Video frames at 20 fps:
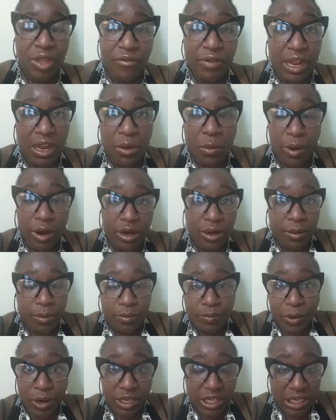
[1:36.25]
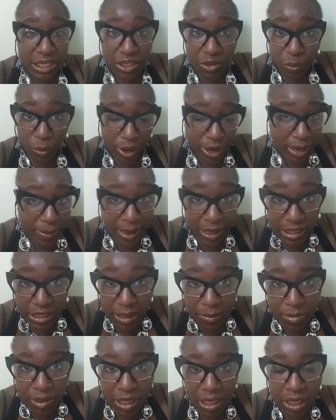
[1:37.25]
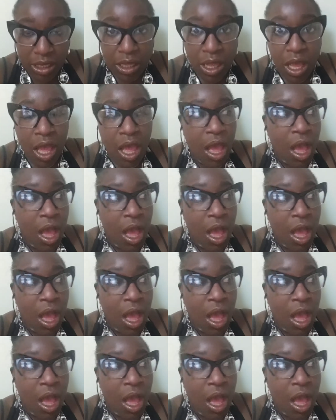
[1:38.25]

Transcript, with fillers: rather the person is worried about something,